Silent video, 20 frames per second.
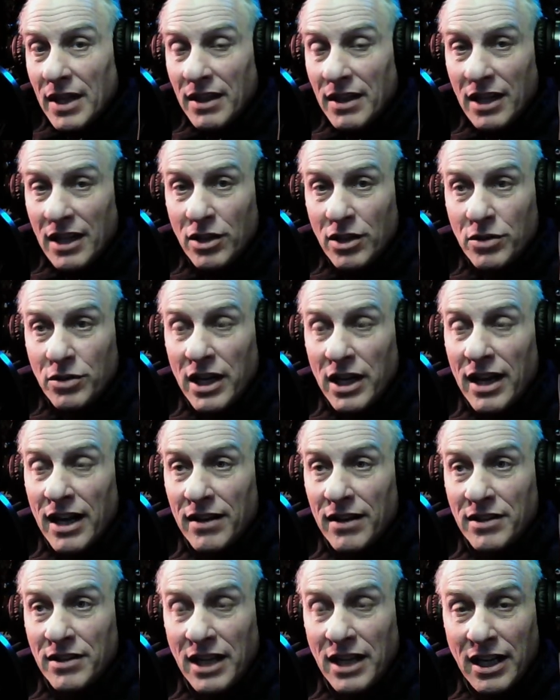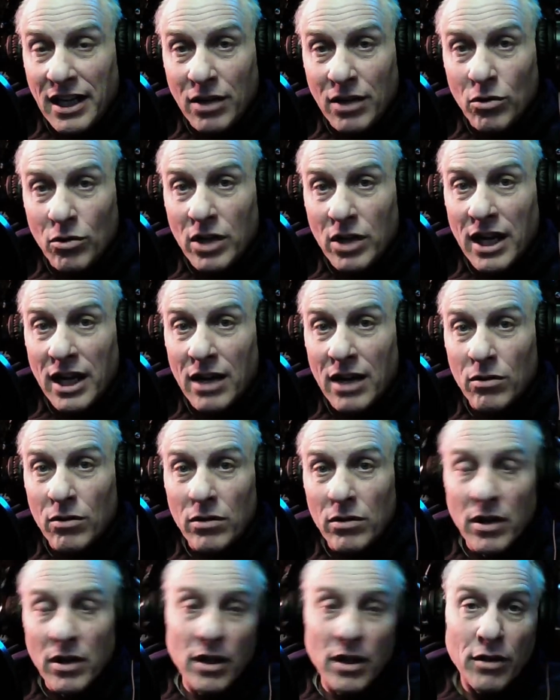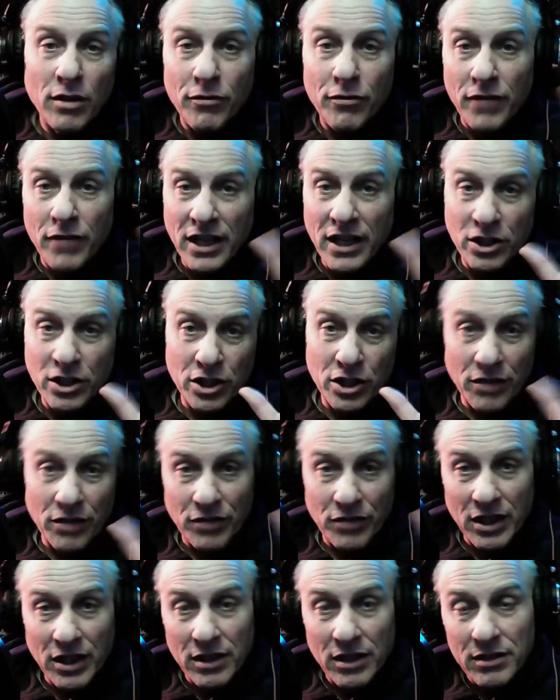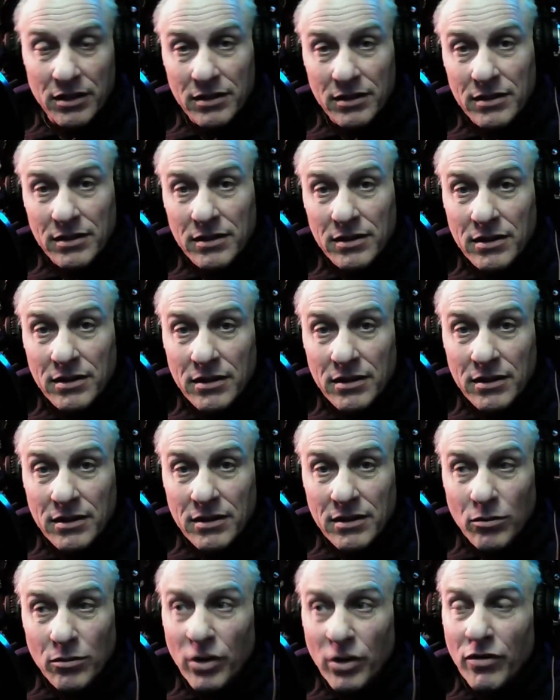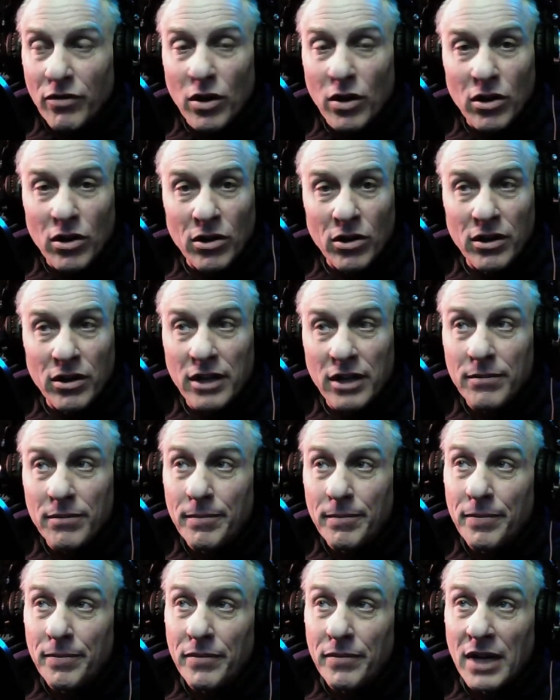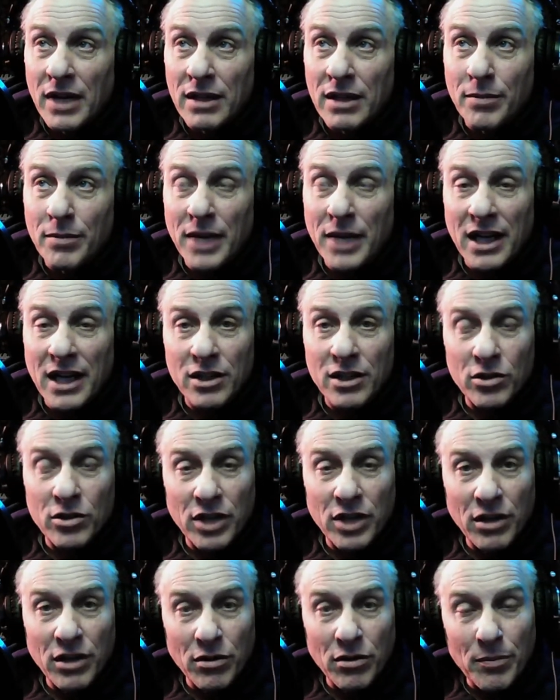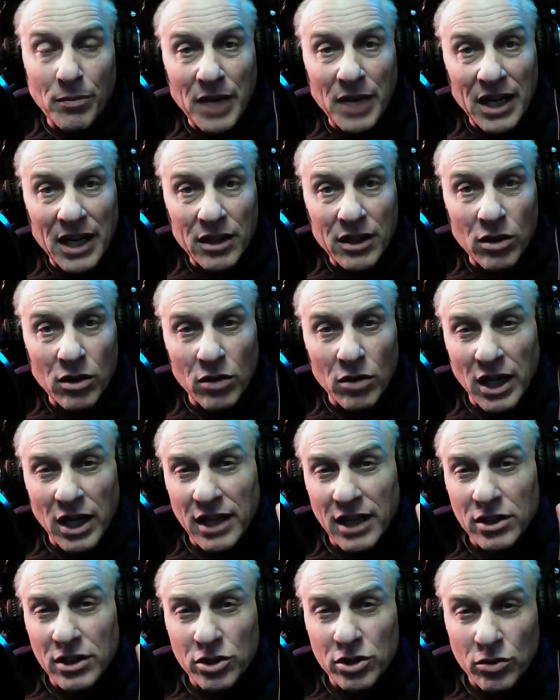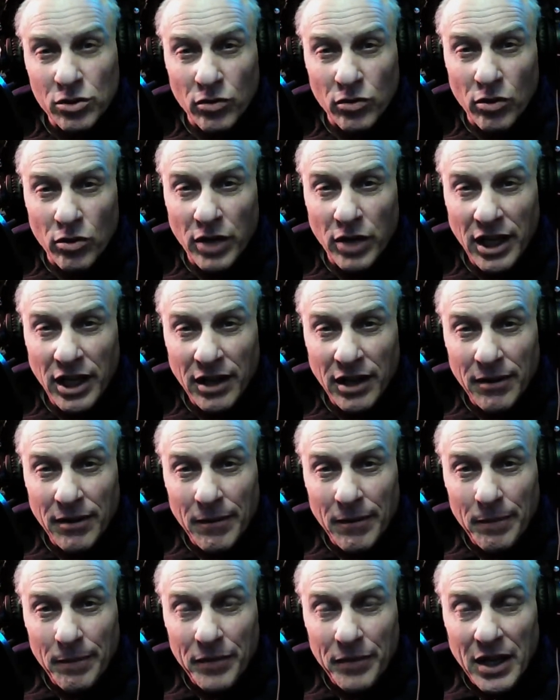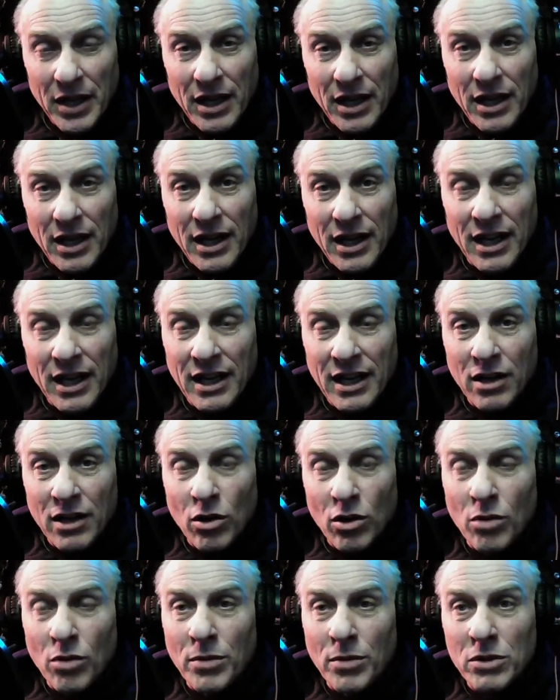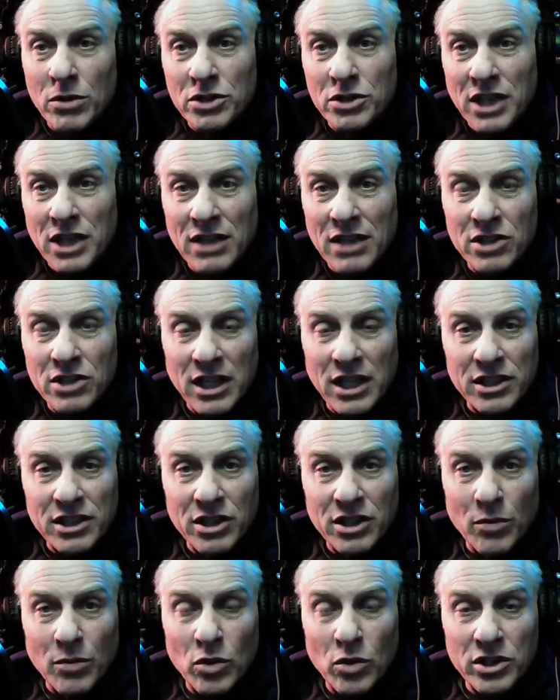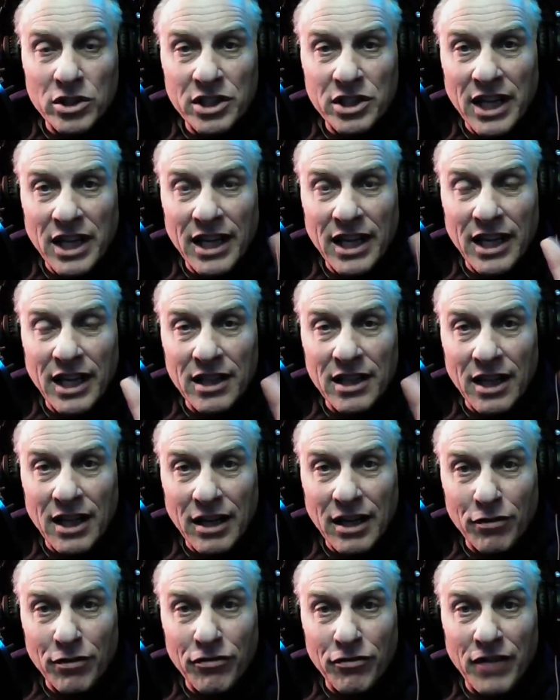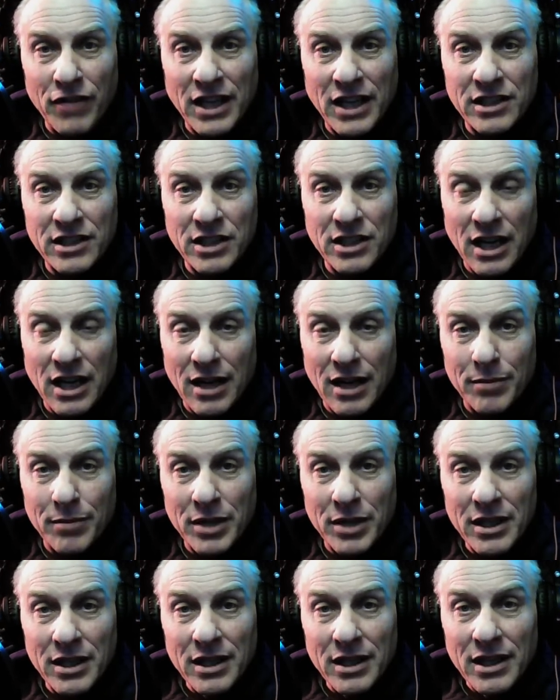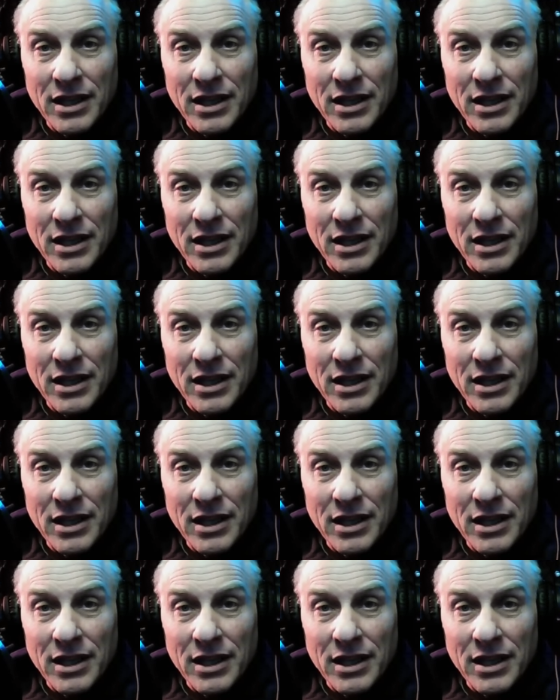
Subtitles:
and then you take into account phase shifting. We've all heard it on the band. You'll hear the band go kind of screwy, and it almost sounds like someone's taking like a phase knob